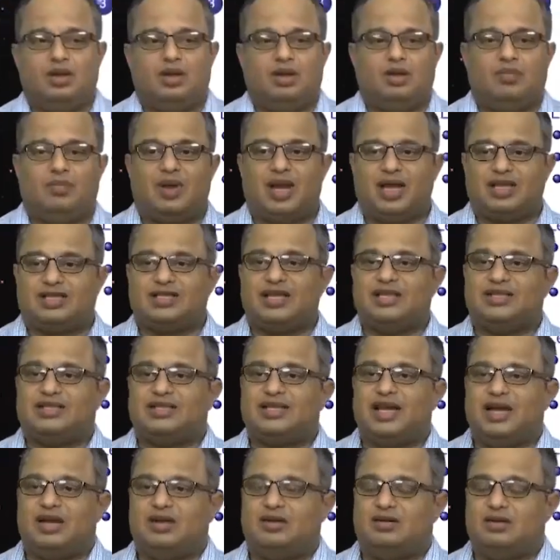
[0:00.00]
But as I
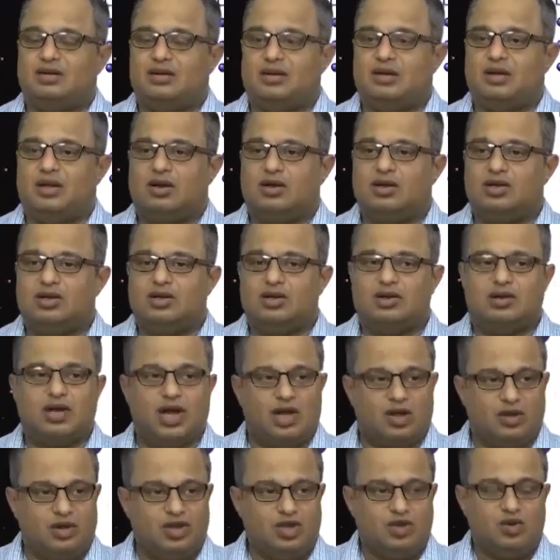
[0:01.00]
said,
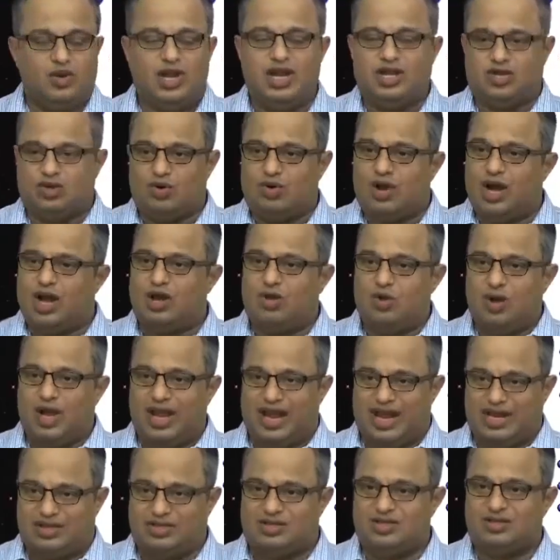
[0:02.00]
you need to
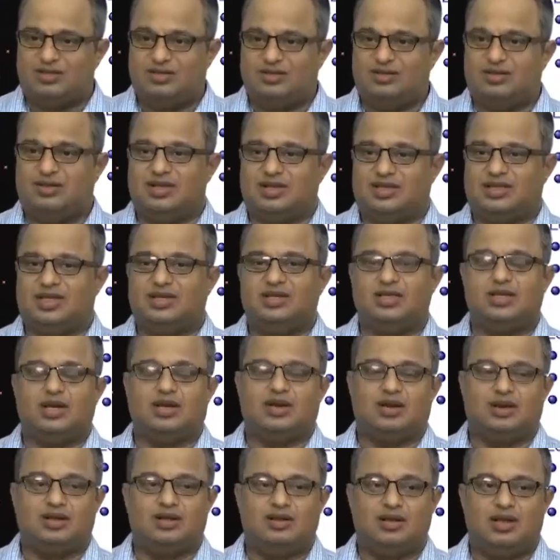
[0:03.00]
regulate this
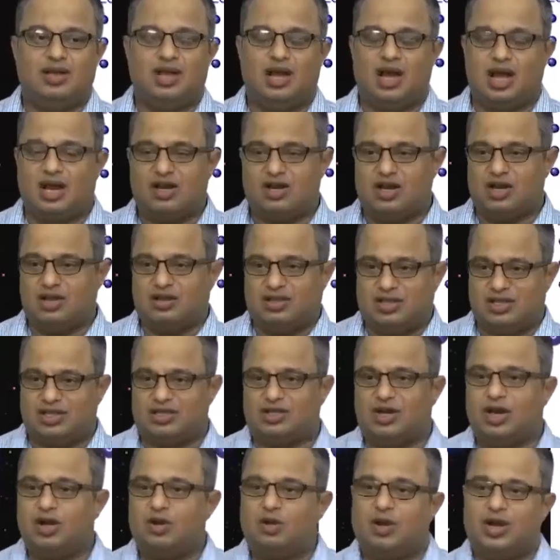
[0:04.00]
integral, and
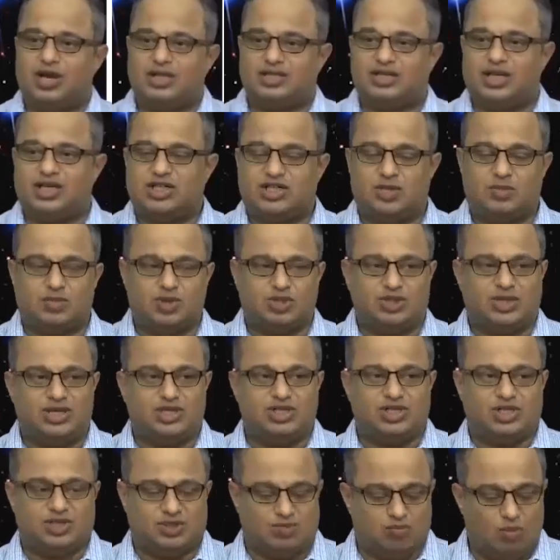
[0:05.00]
this regularization
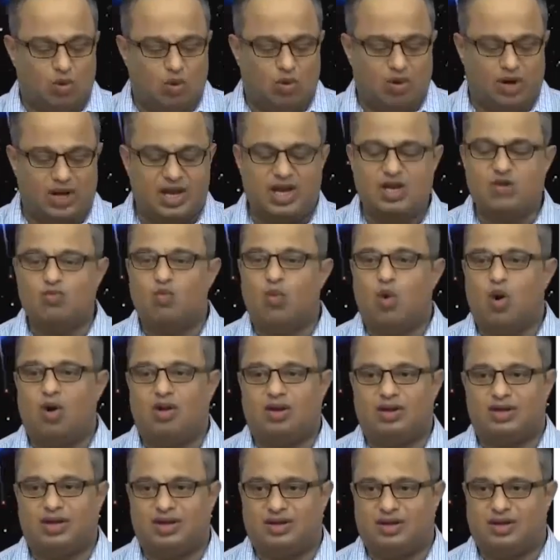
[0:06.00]
procedure is more
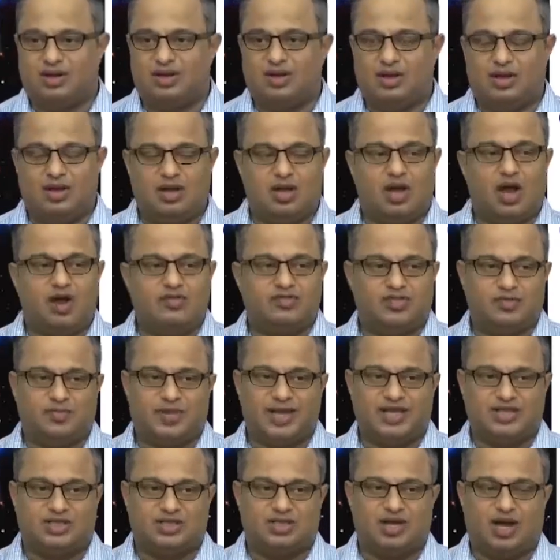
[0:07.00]
involved in a curved
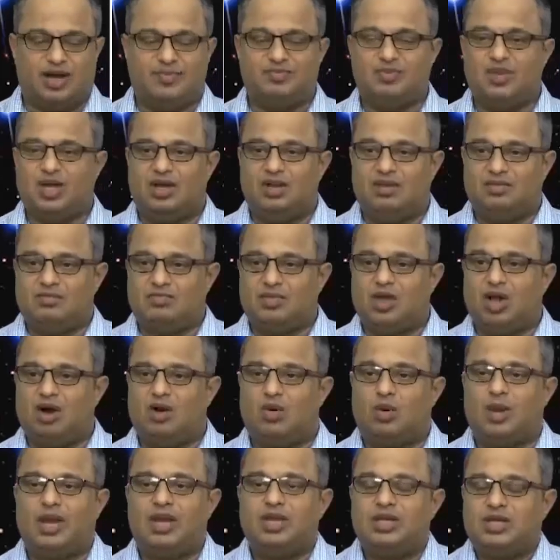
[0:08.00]
space time.
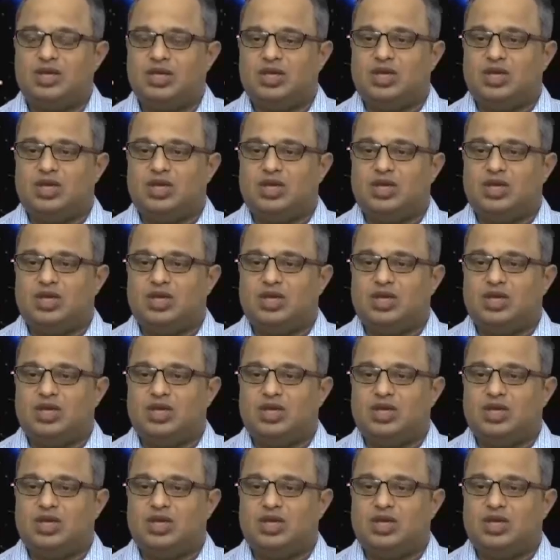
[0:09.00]
Okay.